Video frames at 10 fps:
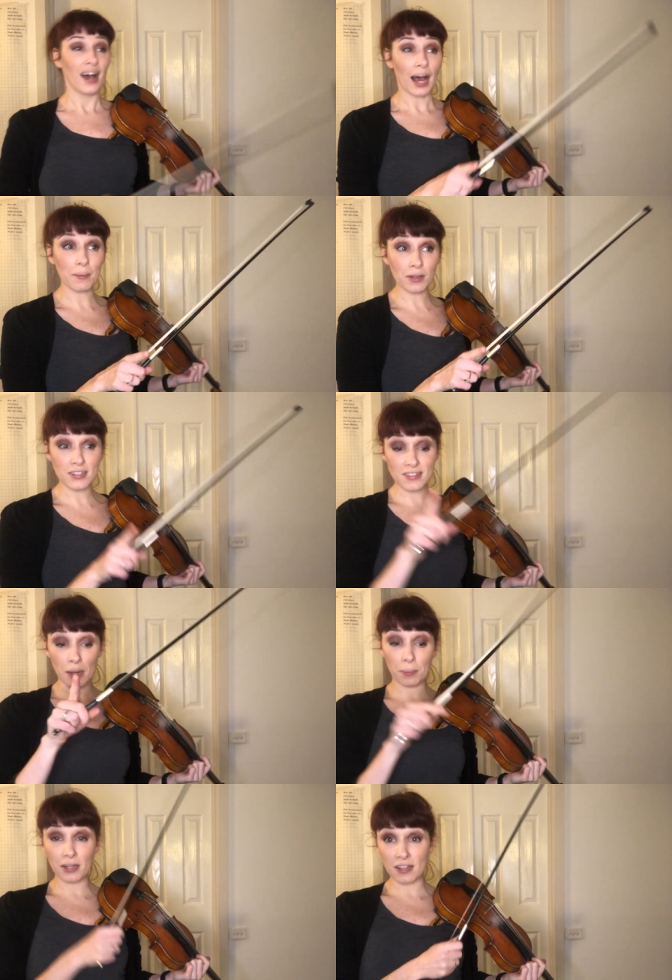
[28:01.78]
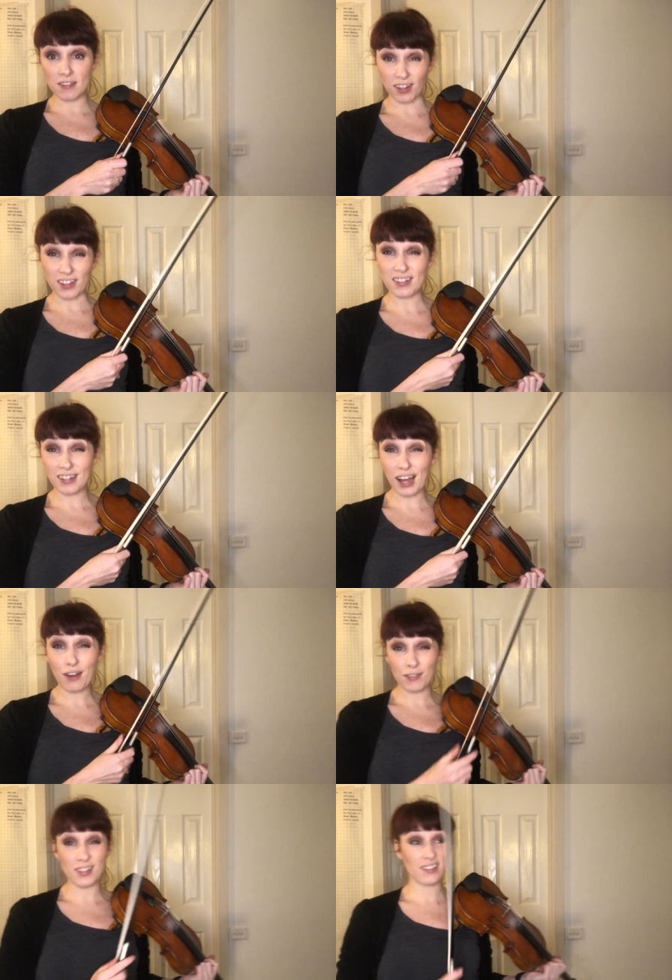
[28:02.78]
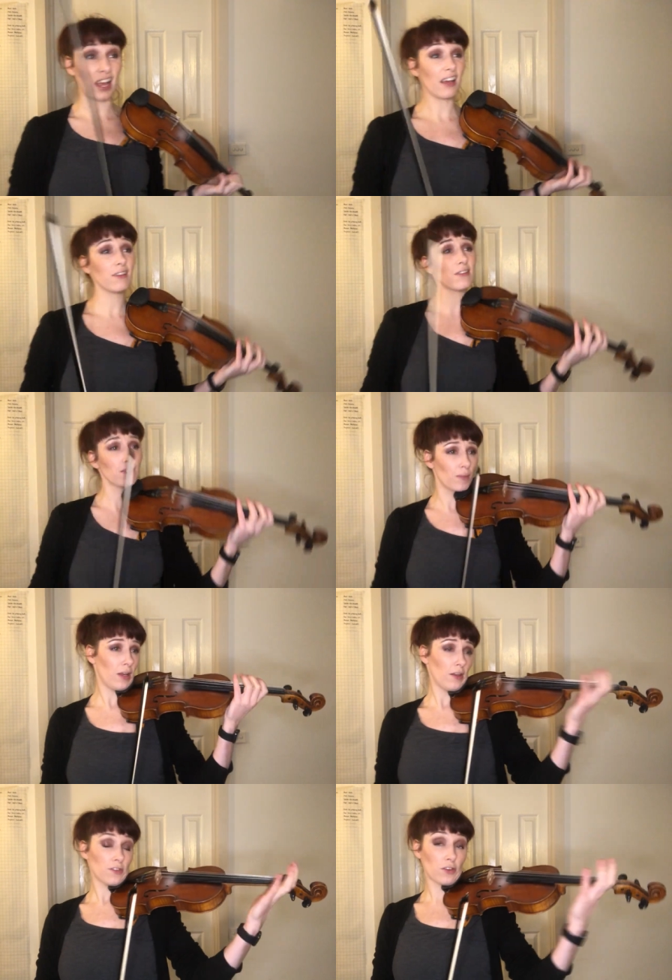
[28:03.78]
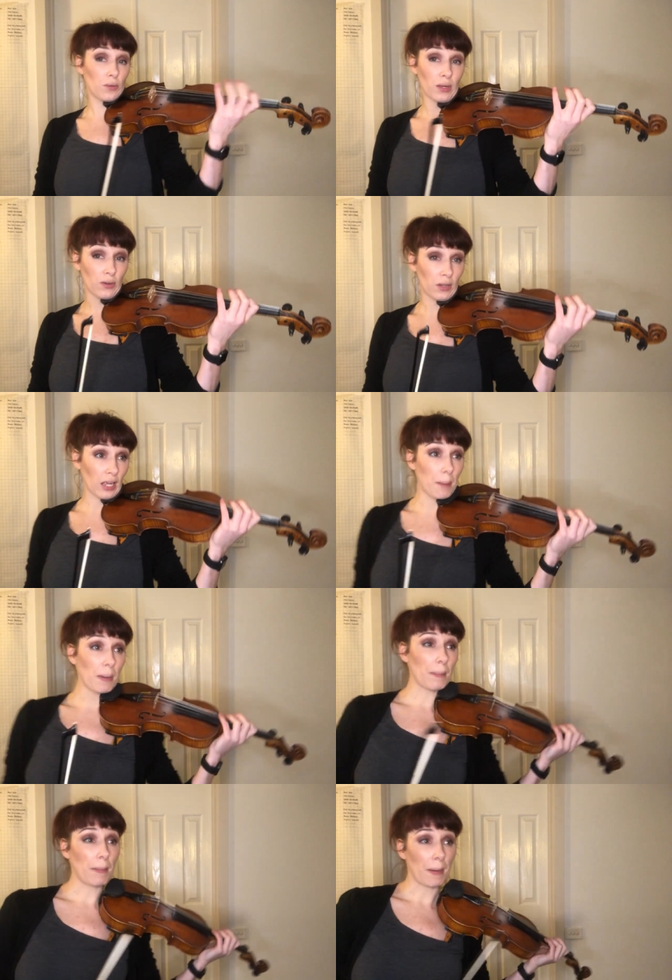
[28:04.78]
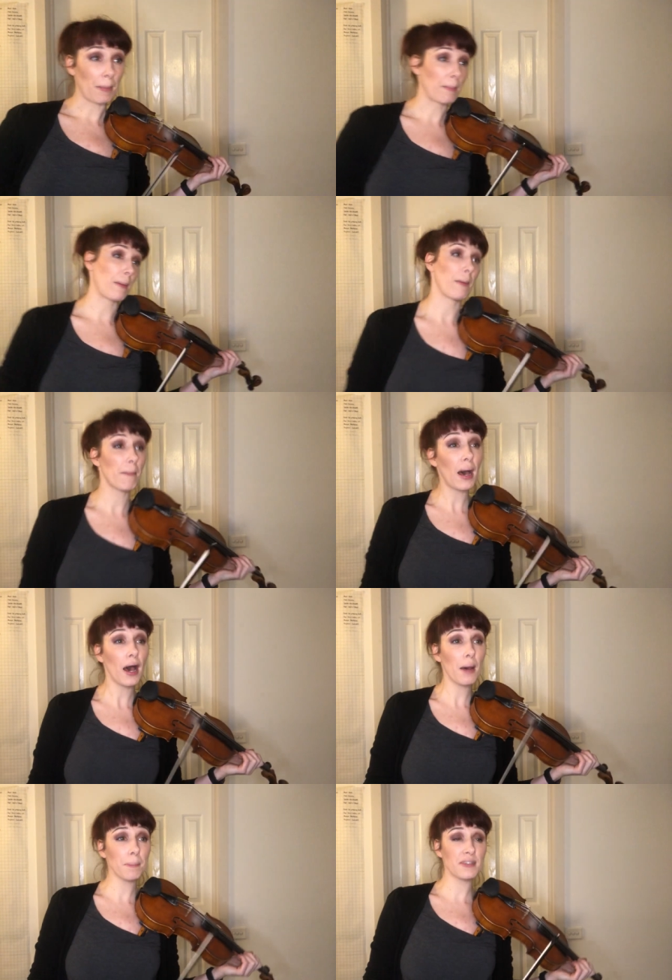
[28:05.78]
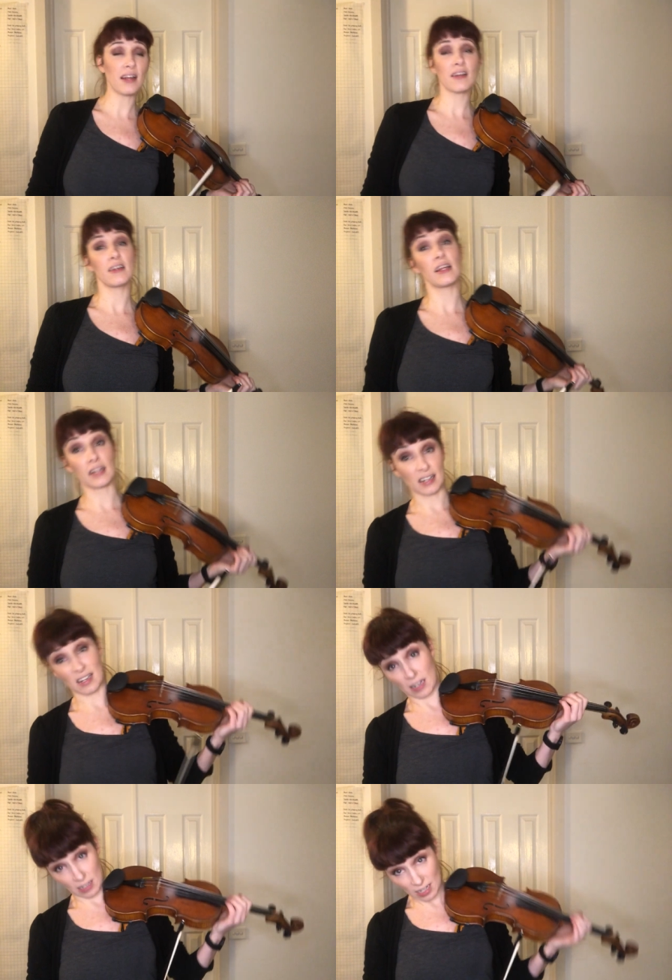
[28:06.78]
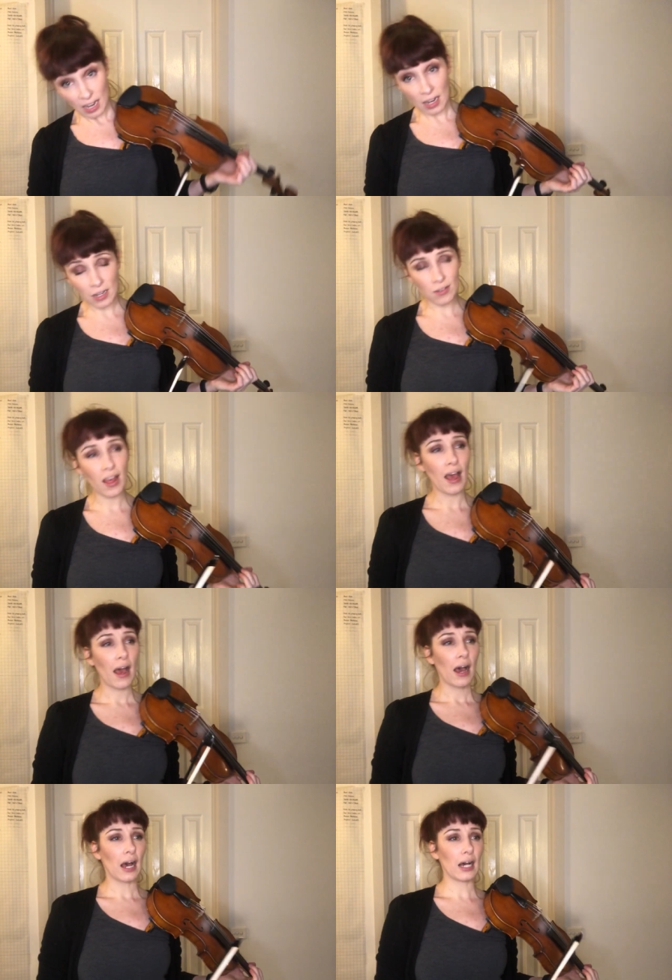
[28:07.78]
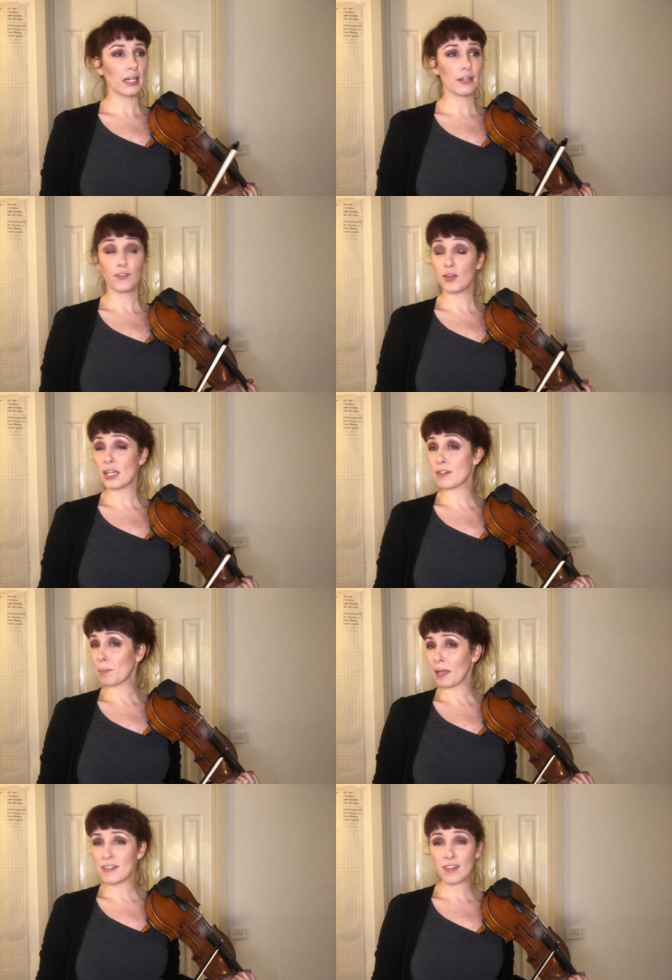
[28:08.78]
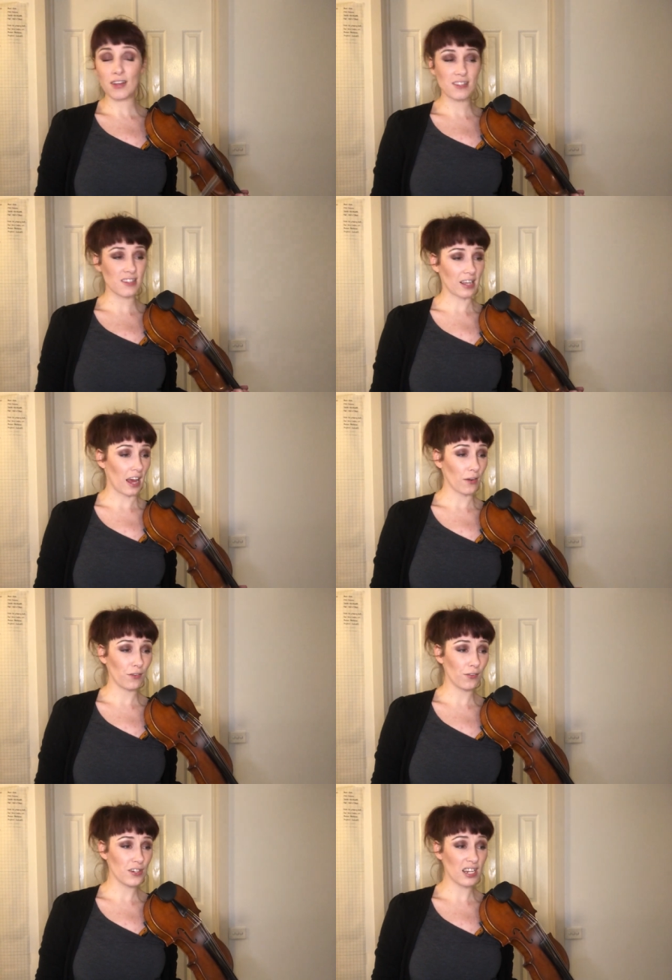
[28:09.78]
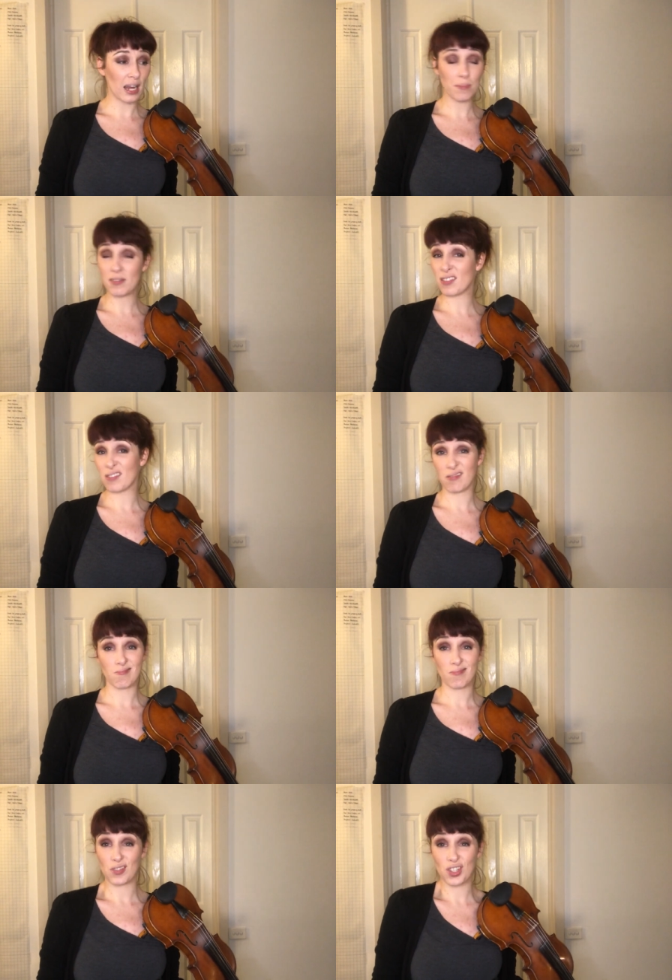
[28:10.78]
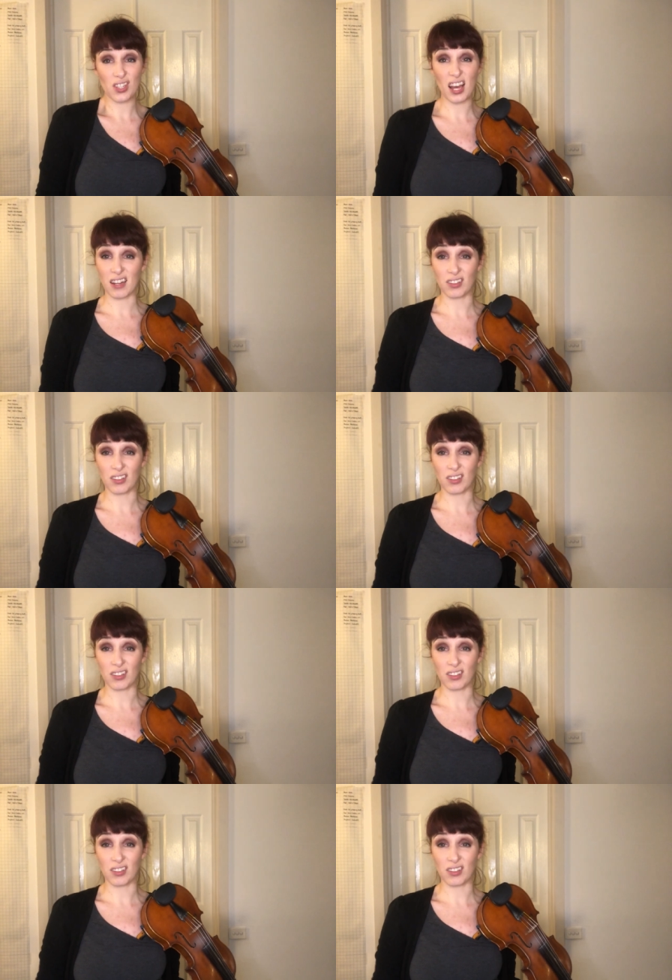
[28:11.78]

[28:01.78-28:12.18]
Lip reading: I'm going to start putting the slows in now for the scales. So we're going up, up, up, up, up, up, up, up, down, down, down, down, down, down. If you need to play slide staccato a few times, do that,